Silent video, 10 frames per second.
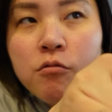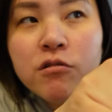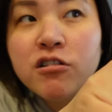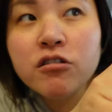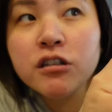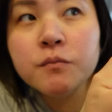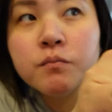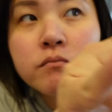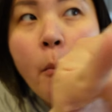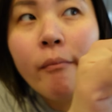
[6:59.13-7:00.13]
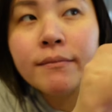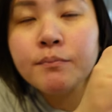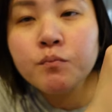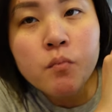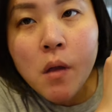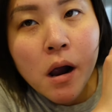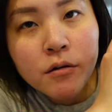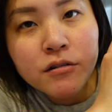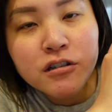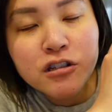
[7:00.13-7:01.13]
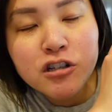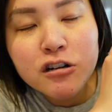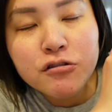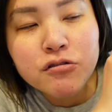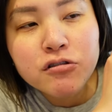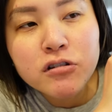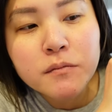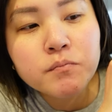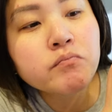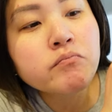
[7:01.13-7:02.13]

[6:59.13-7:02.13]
originally, I wasn't going to talk through this clip.